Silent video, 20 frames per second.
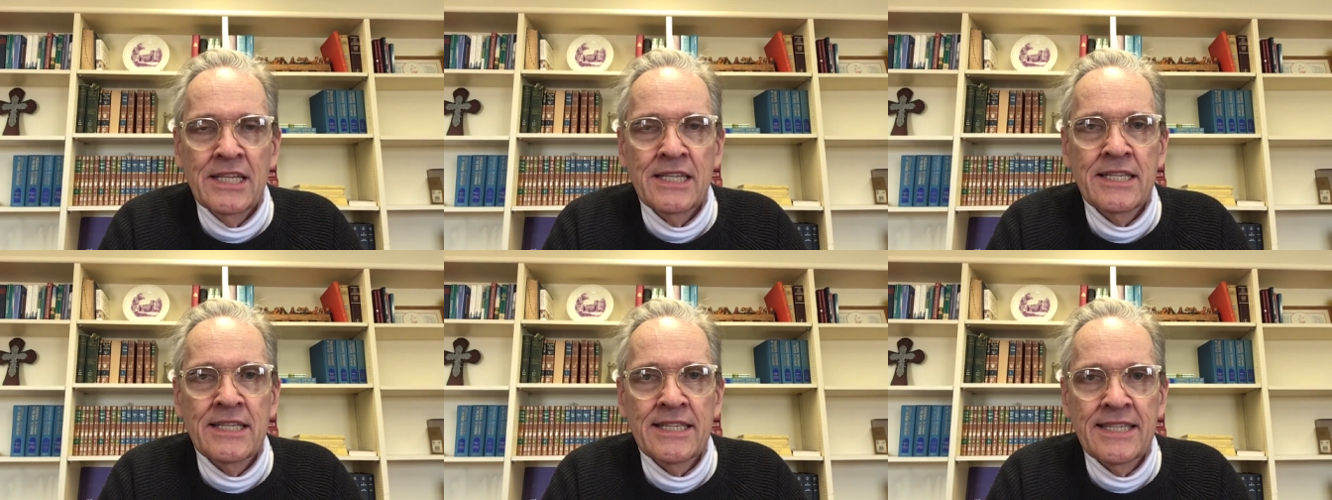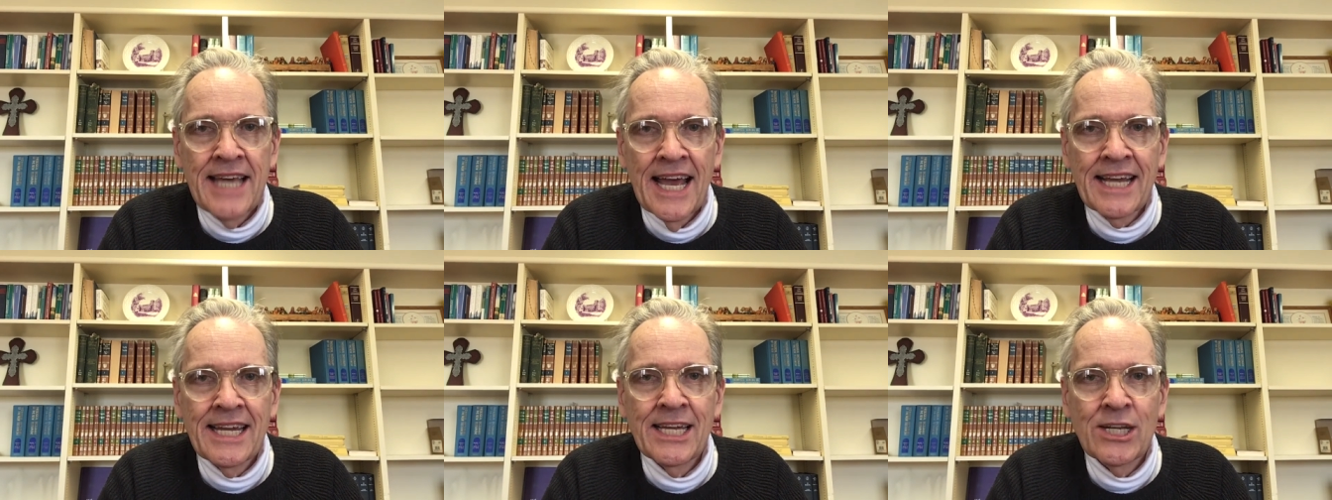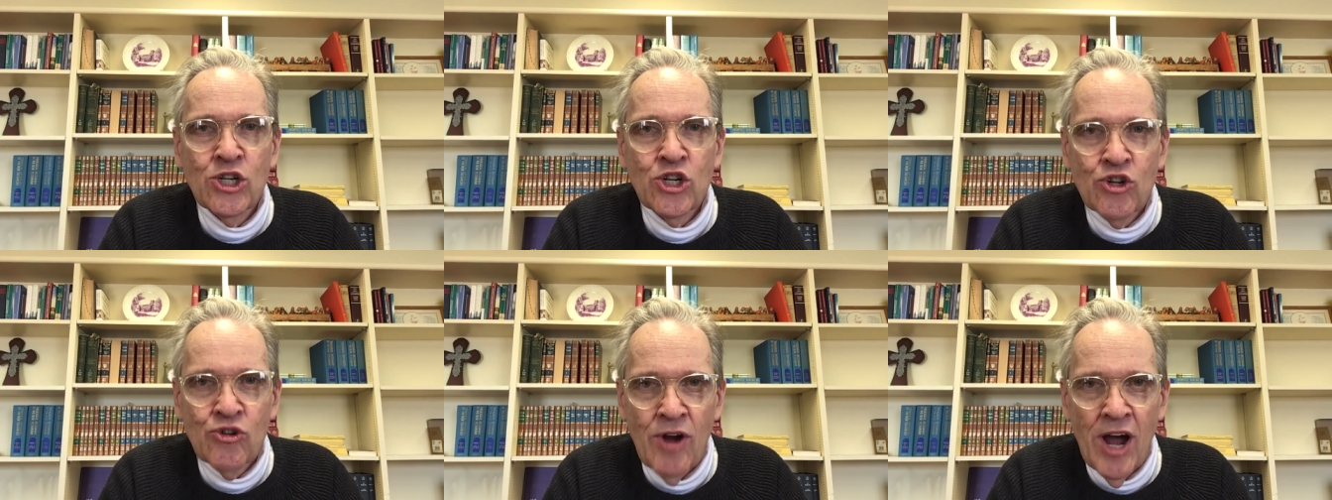
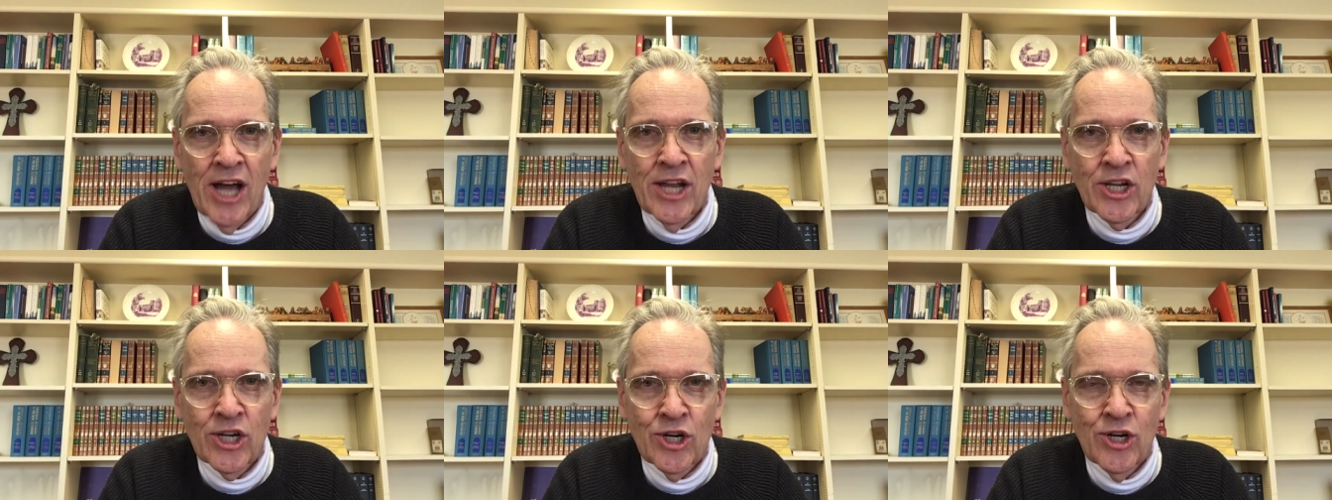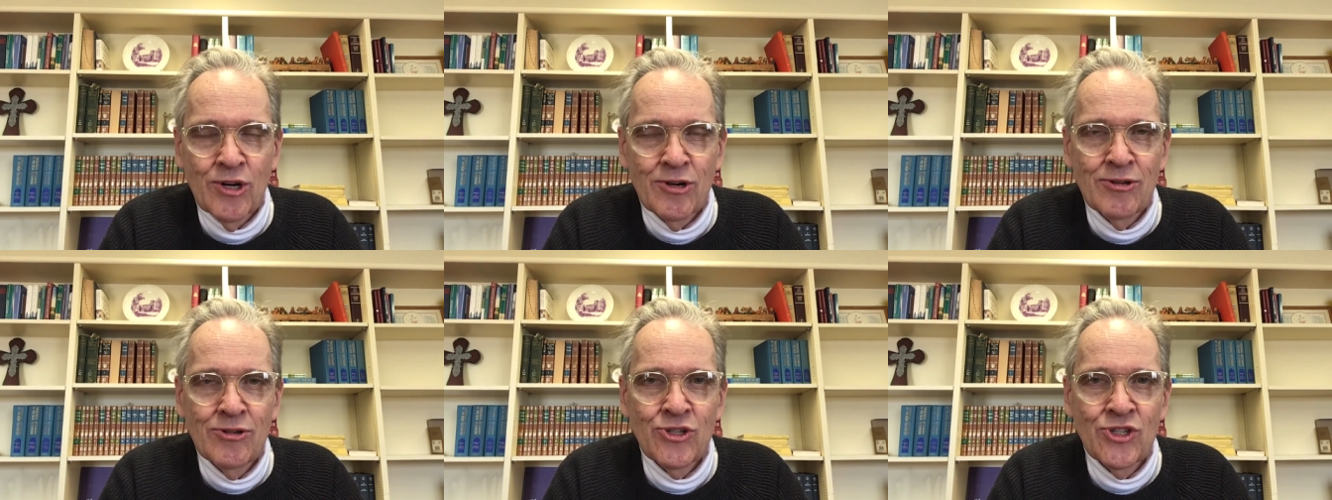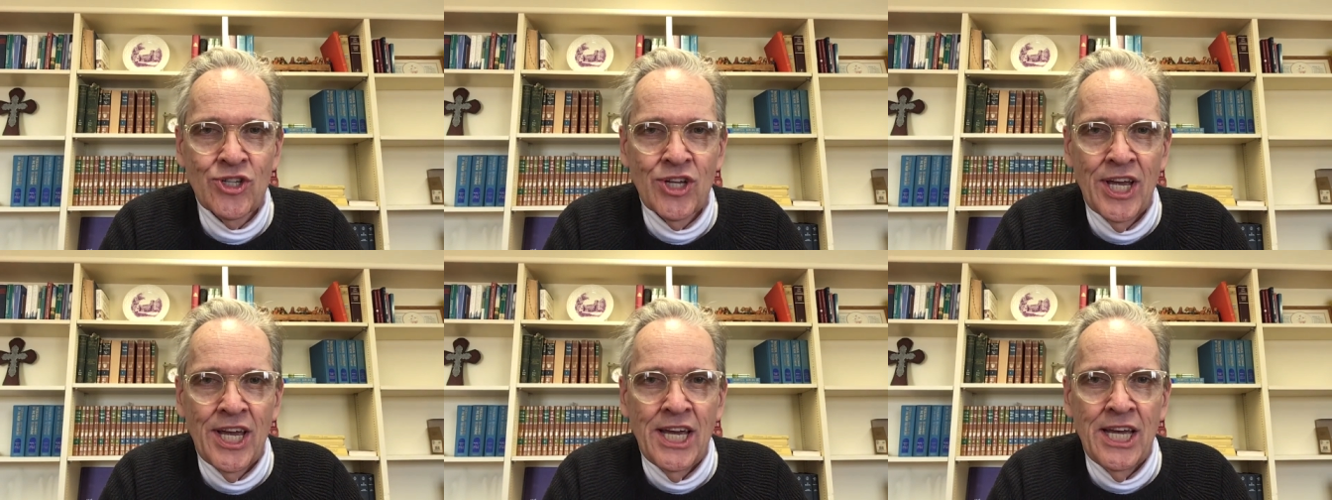2
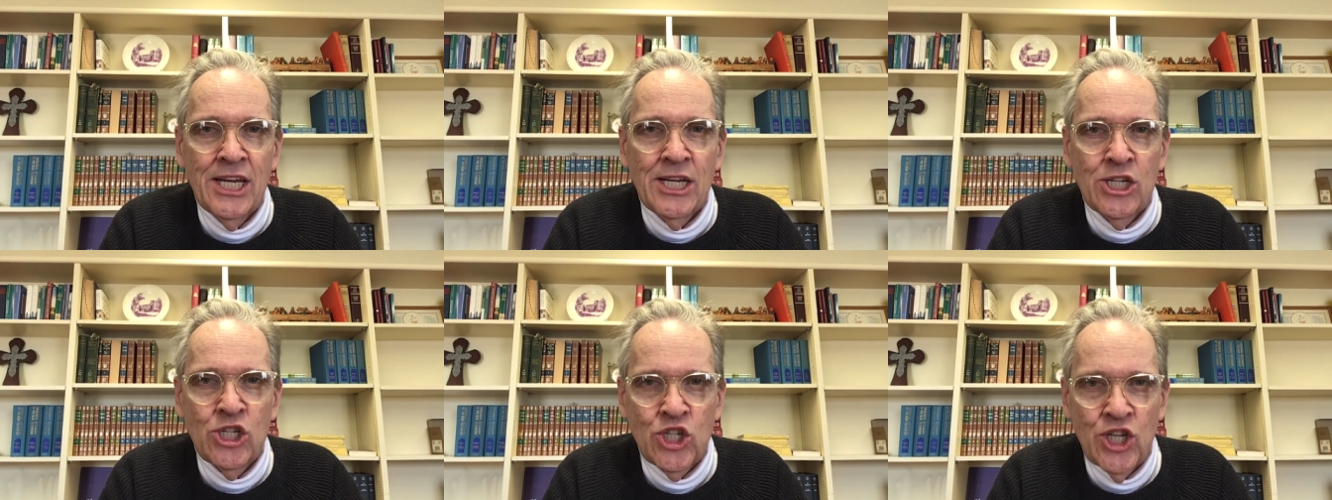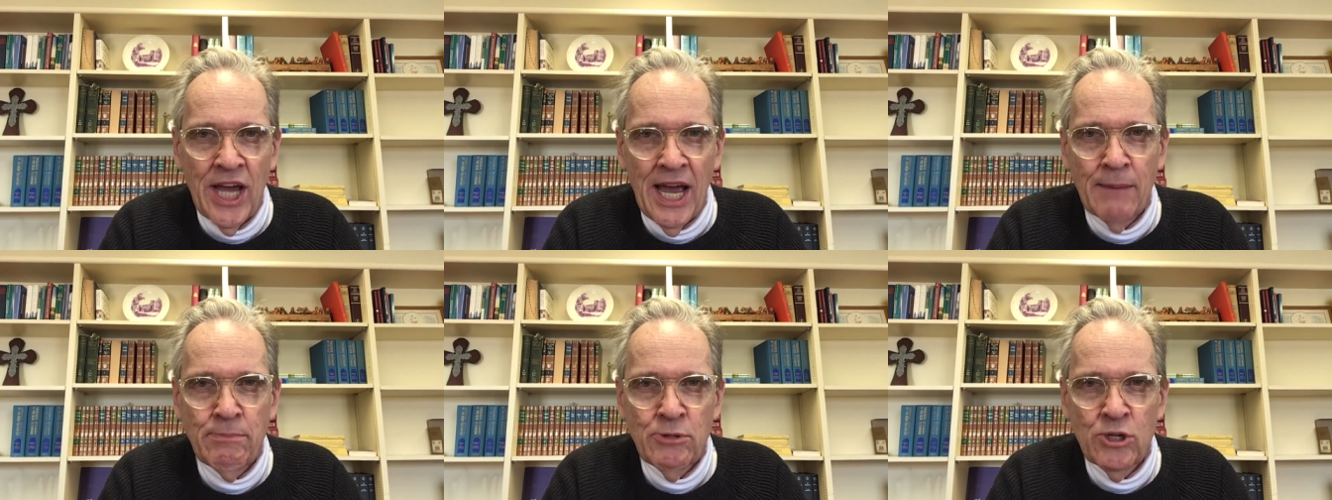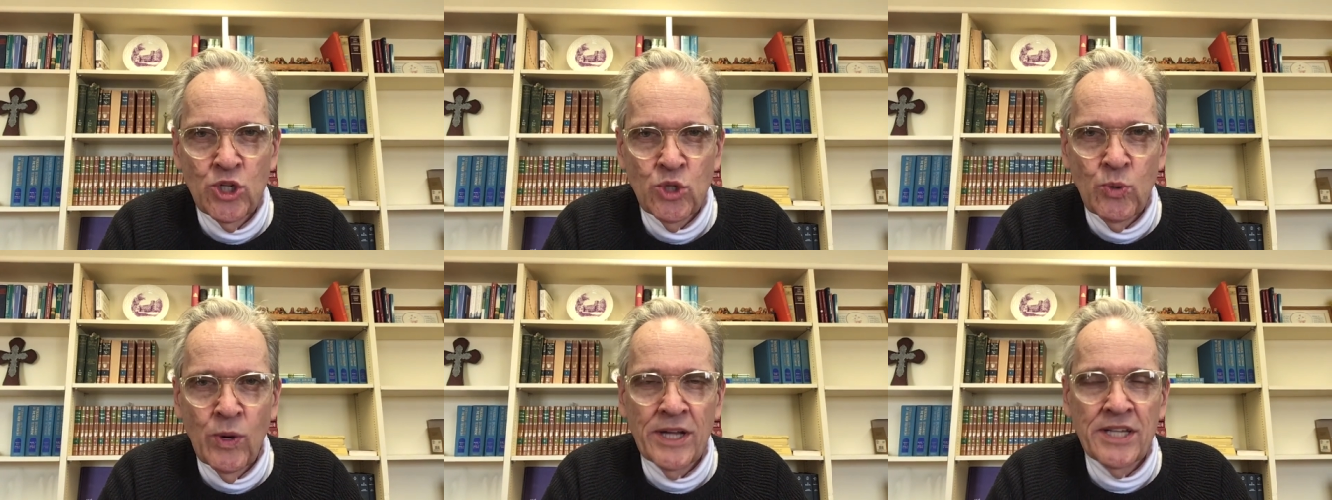Chronicles
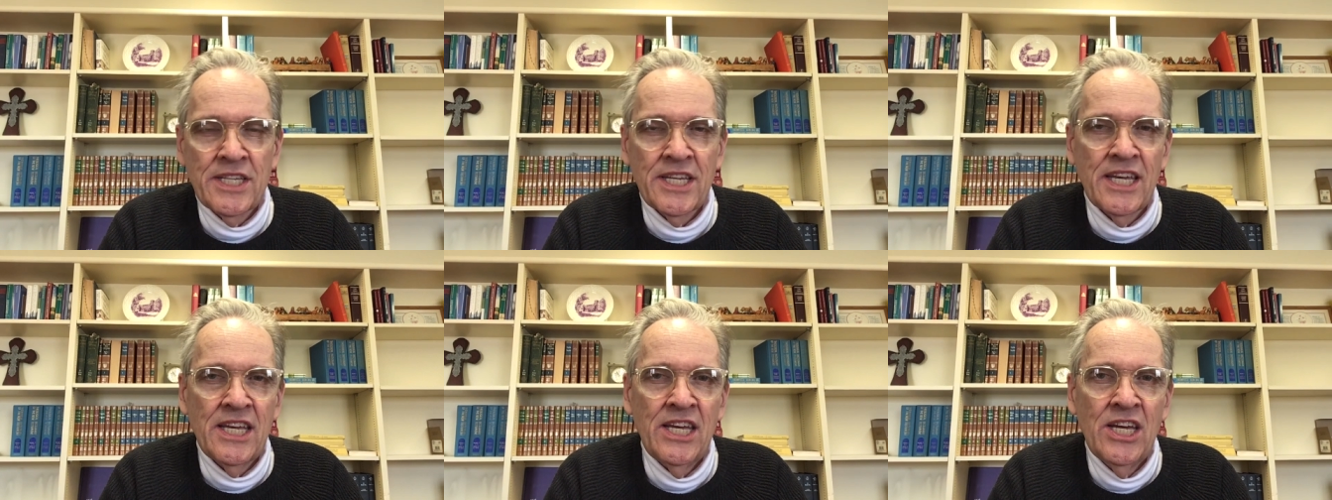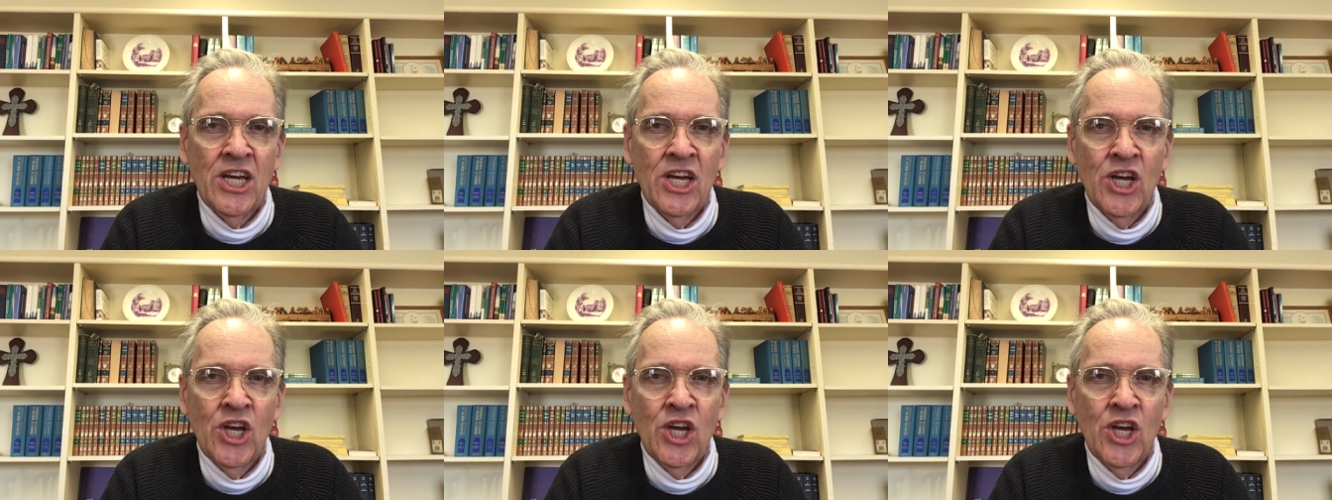chapter 20,